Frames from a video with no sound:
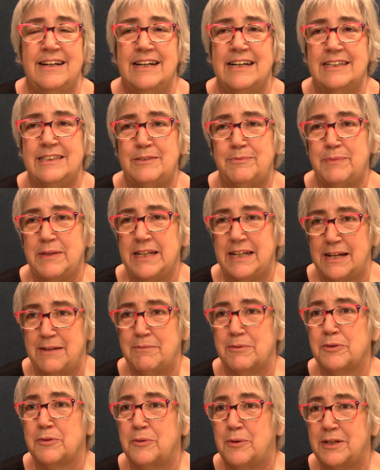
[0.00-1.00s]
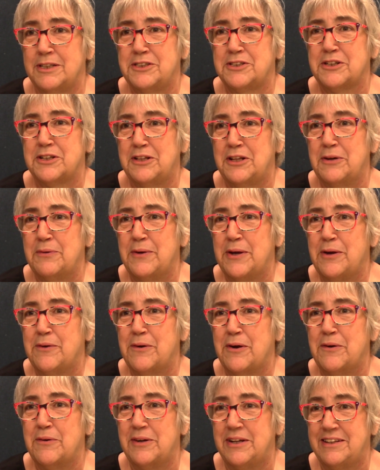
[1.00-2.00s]
is being able to watch Chloe
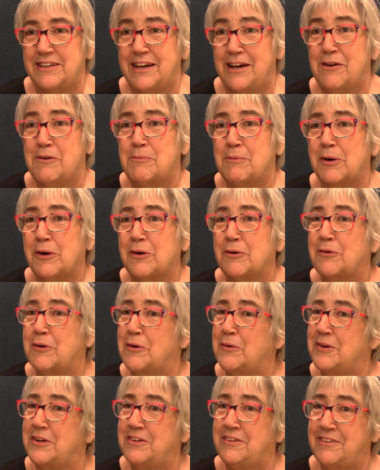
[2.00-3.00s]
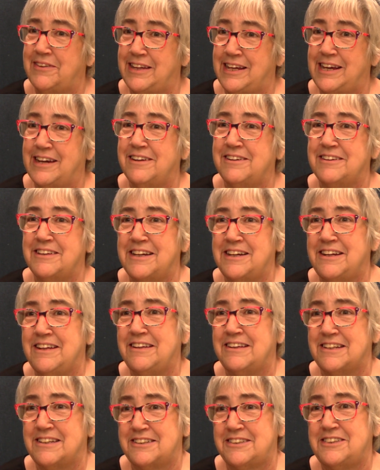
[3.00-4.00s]
grow and to help her grow into the young lady
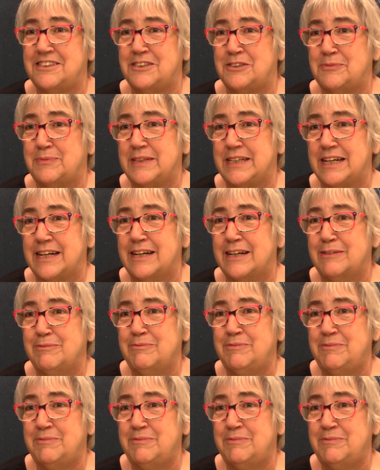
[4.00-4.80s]
yes. that she's become.